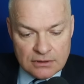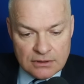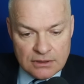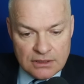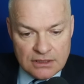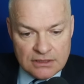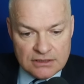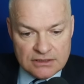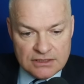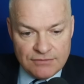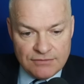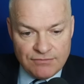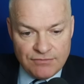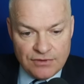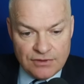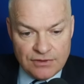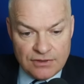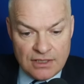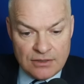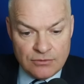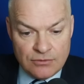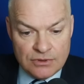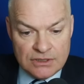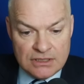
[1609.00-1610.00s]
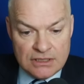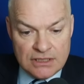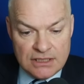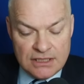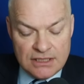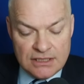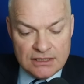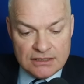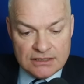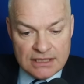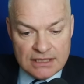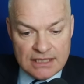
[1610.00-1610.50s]
It's difficult. They would
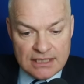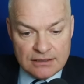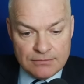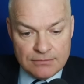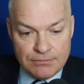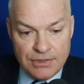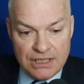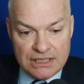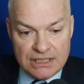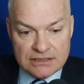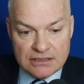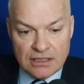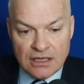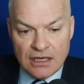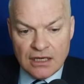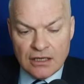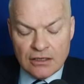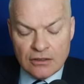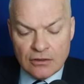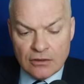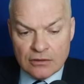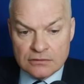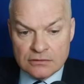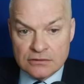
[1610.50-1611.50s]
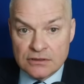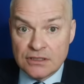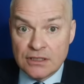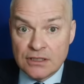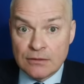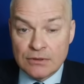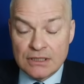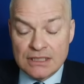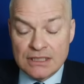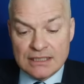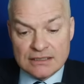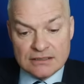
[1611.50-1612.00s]
need to get a big tile on the
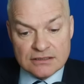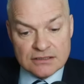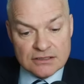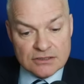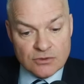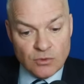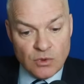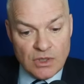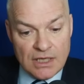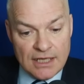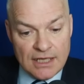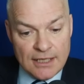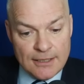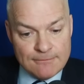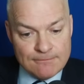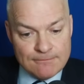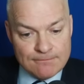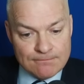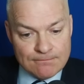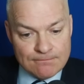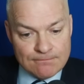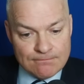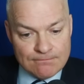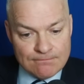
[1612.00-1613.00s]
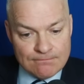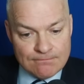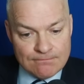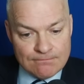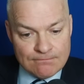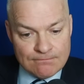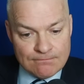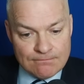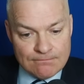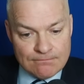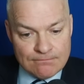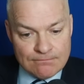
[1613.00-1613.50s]
double letter square.
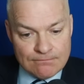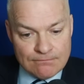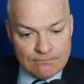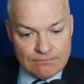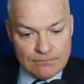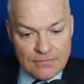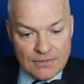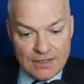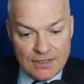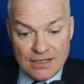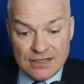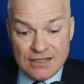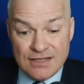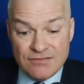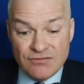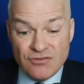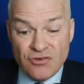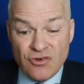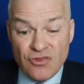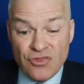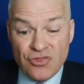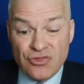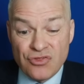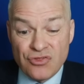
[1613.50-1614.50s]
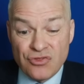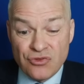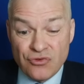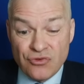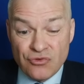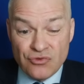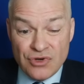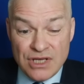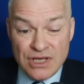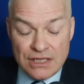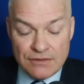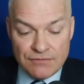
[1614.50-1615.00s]
And they've got
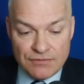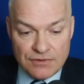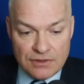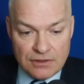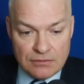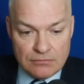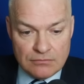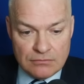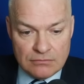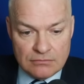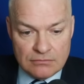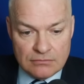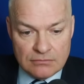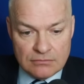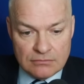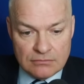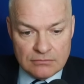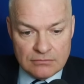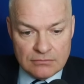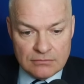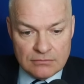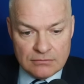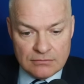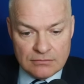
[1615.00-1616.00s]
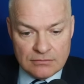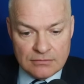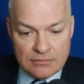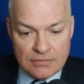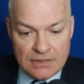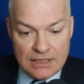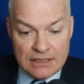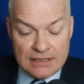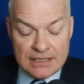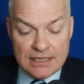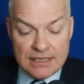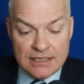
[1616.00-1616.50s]
three of them.
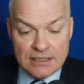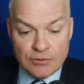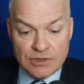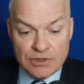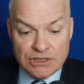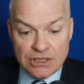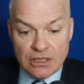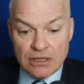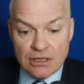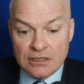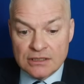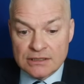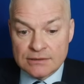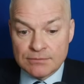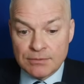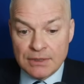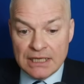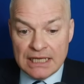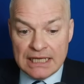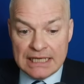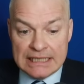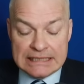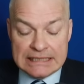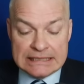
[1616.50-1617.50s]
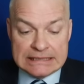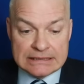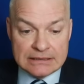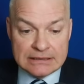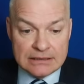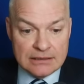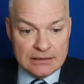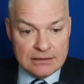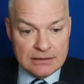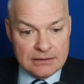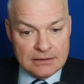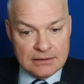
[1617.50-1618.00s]
And any which aren't played
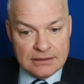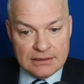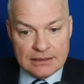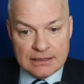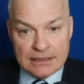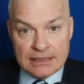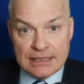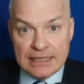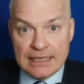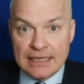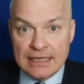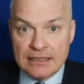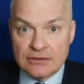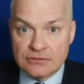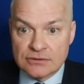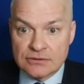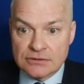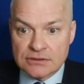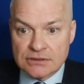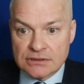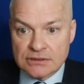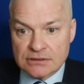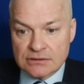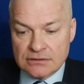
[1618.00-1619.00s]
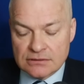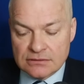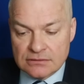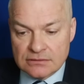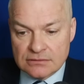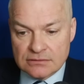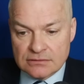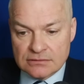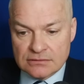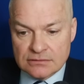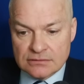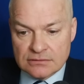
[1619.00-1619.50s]
count
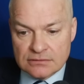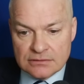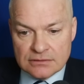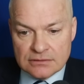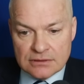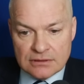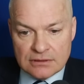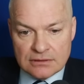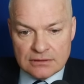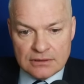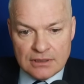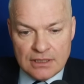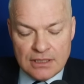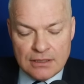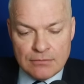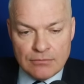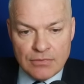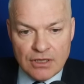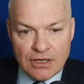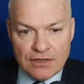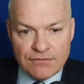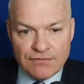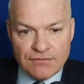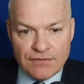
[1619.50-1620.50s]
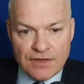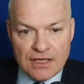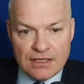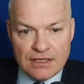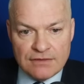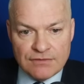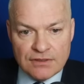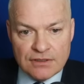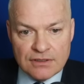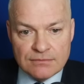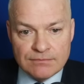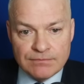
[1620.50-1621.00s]
in my
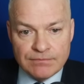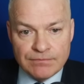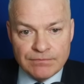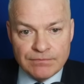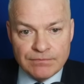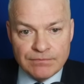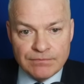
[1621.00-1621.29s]
favour.